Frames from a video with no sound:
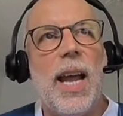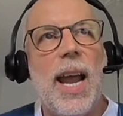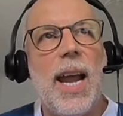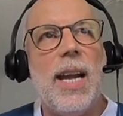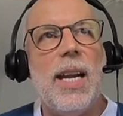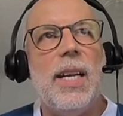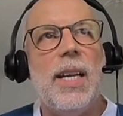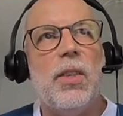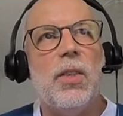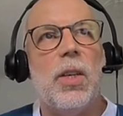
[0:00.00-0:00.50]

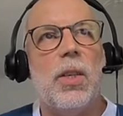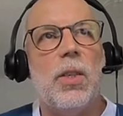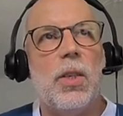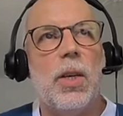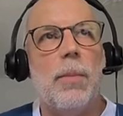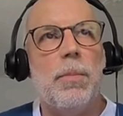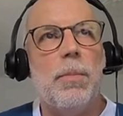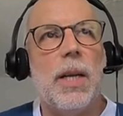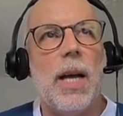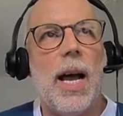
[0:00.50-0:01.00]
Aedes
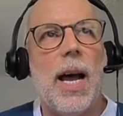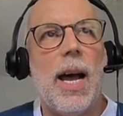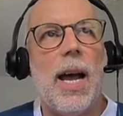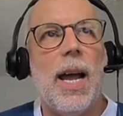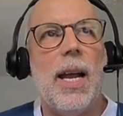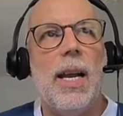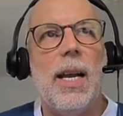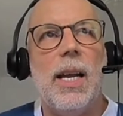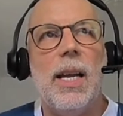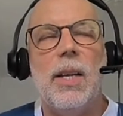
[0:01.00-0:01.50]

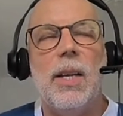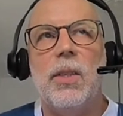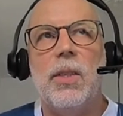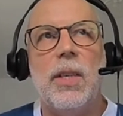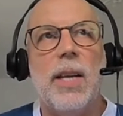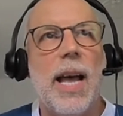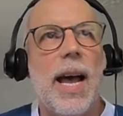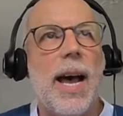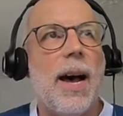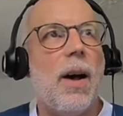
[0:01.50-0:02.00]
aegypti
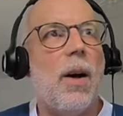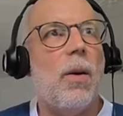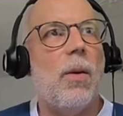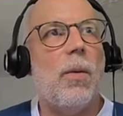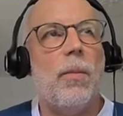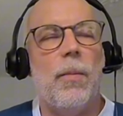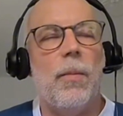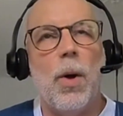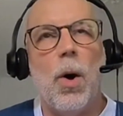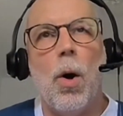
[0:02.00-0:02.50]
is now